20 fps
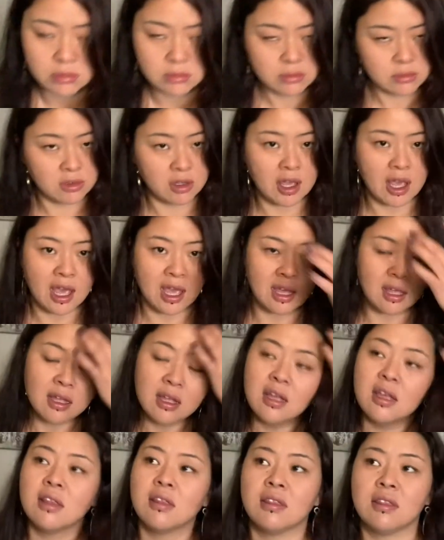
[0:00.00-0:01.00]
okay?
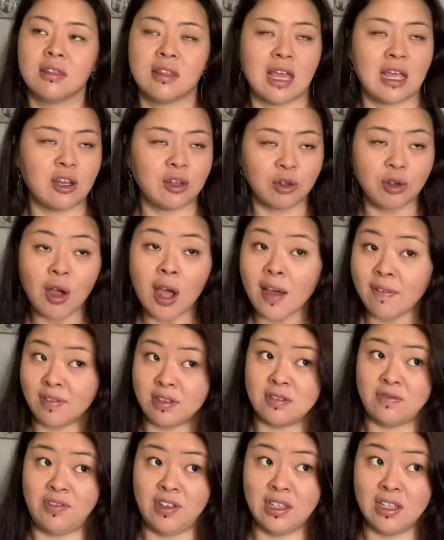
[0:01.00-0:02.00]
They do have
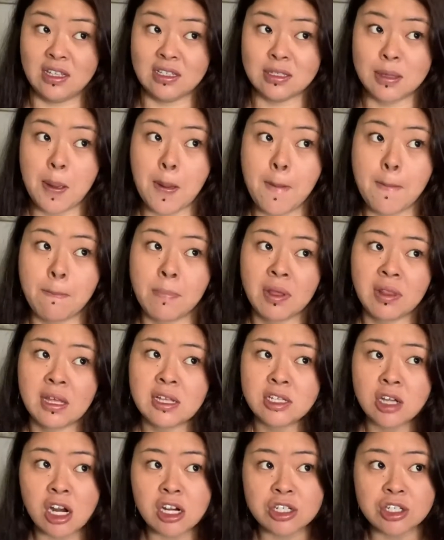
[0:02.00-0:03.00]
these feelings, but they
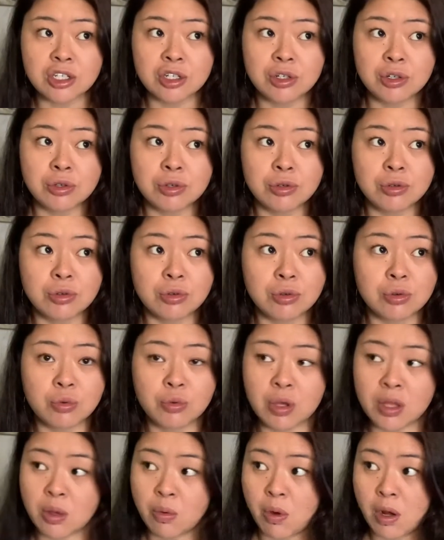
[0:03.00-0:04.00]
talk to you
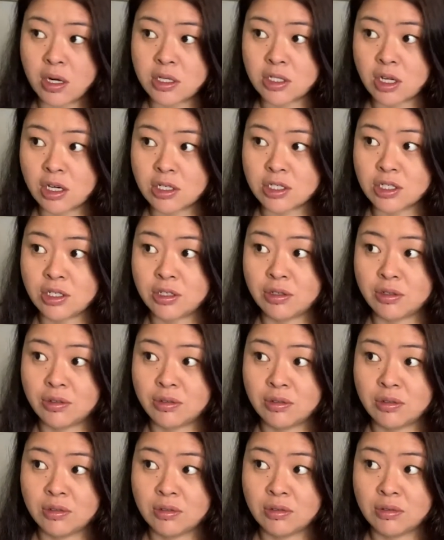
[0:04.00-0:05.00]
when they want to talk to you.
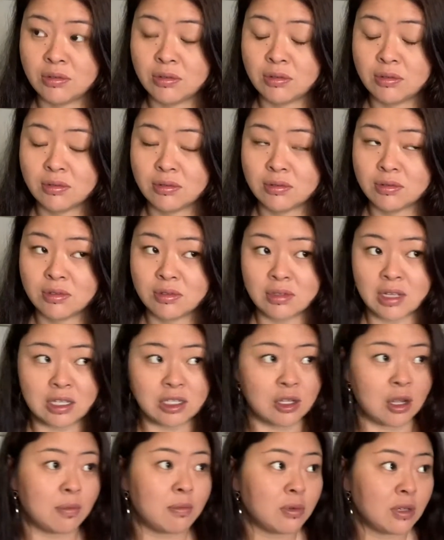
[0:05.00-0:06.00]

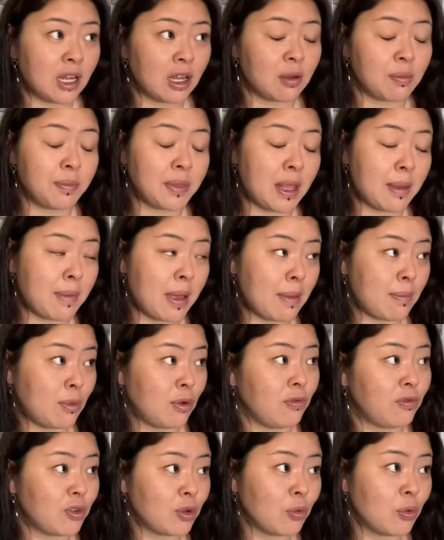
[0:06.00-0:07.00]
They may
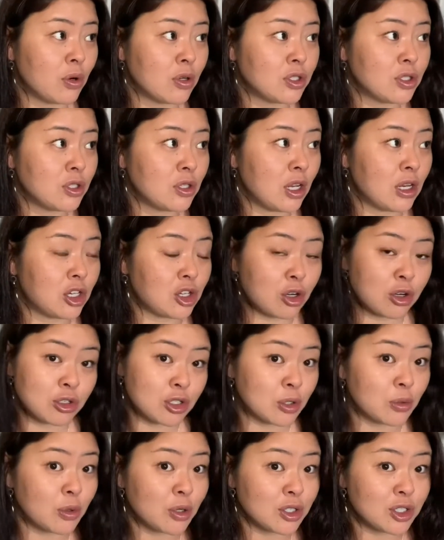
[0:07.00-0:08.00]
move towards you, they turn
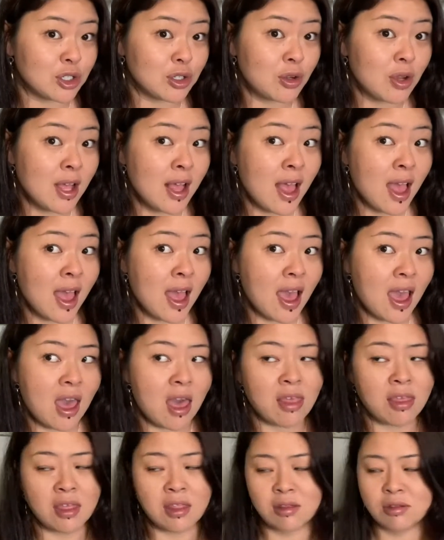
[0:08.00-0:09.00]
towards you,
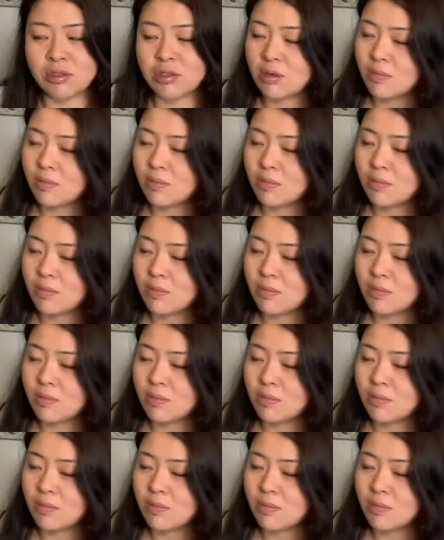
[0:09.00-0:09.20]
and then they'll turn